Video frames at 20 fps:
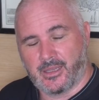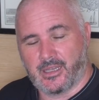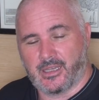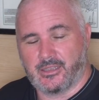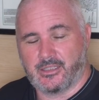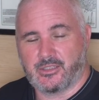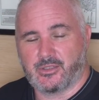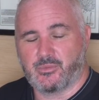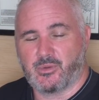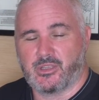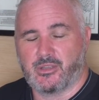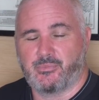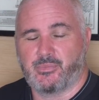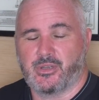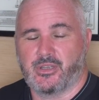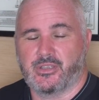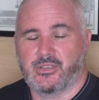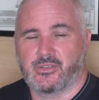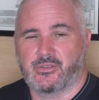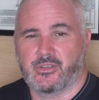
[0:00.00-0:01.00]
And this is where the
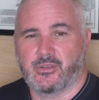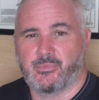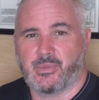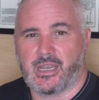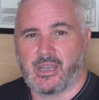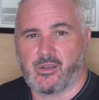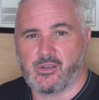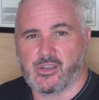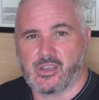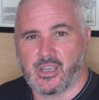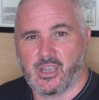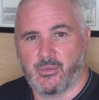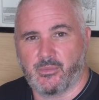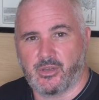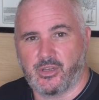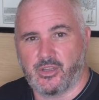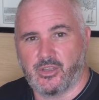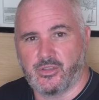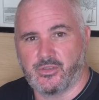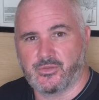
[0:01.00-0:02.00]
person on the bow can come
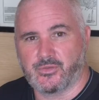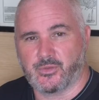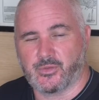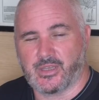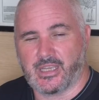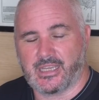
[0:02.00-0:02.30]
in useful.